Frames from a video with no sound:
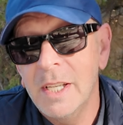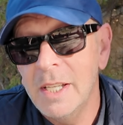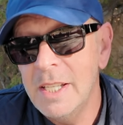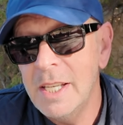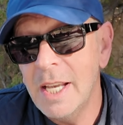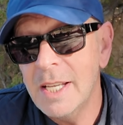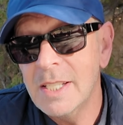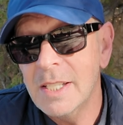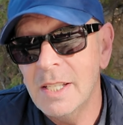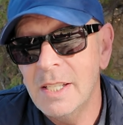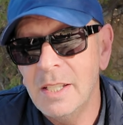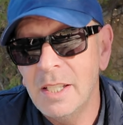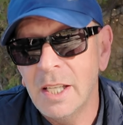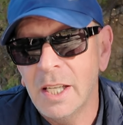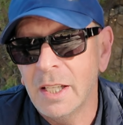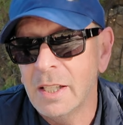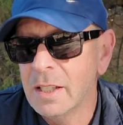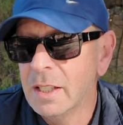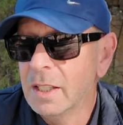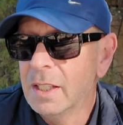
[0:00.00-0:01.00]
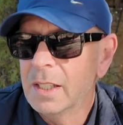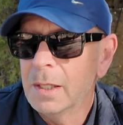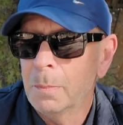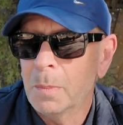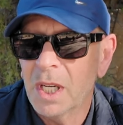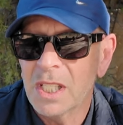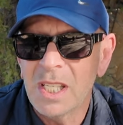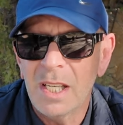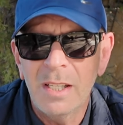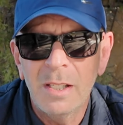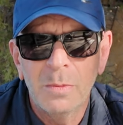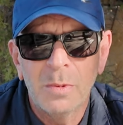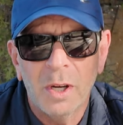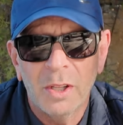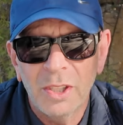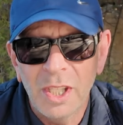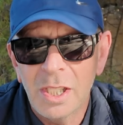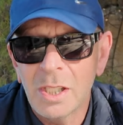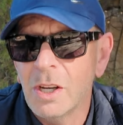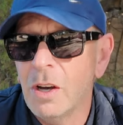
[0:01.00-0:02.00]
Yes, indeed. But I tell you
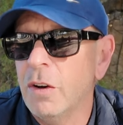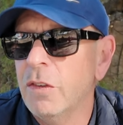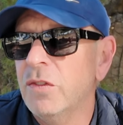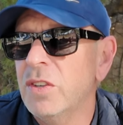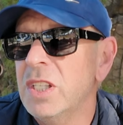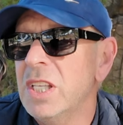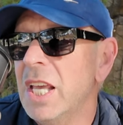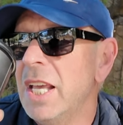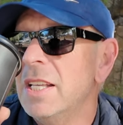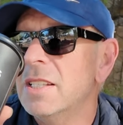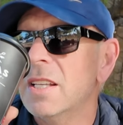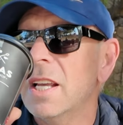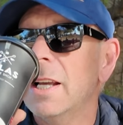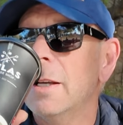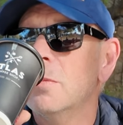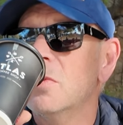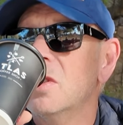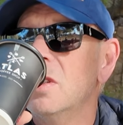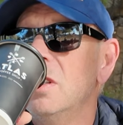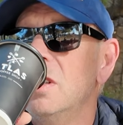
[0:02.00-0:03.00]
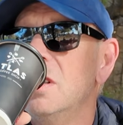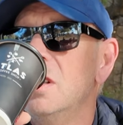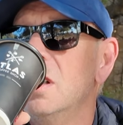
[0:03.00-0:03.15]
what, this coffee is absolutely